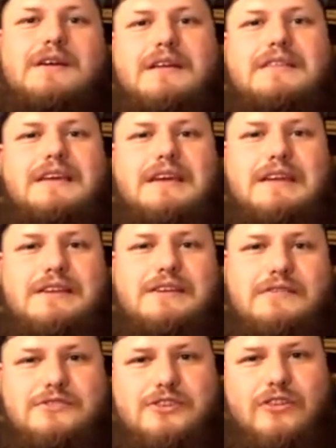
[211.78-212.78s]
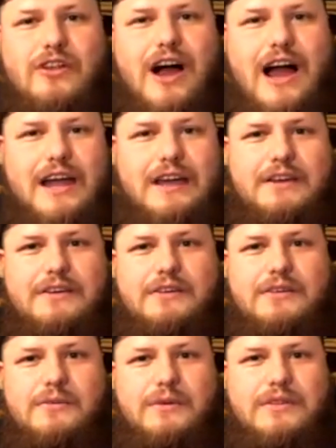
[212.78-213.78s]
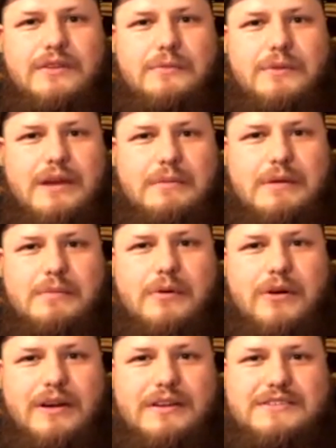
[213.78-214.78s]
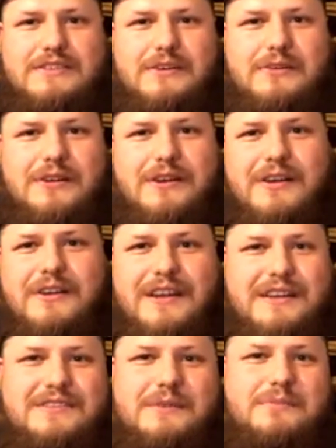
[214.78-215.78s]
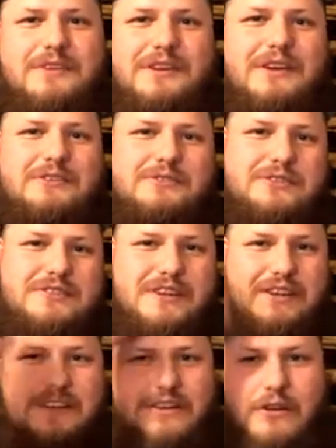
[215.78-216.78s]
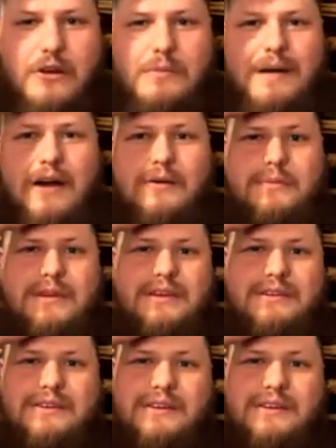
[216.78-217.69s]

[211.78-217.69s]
the end of July with a baby boy, so that's something interesting and new about me.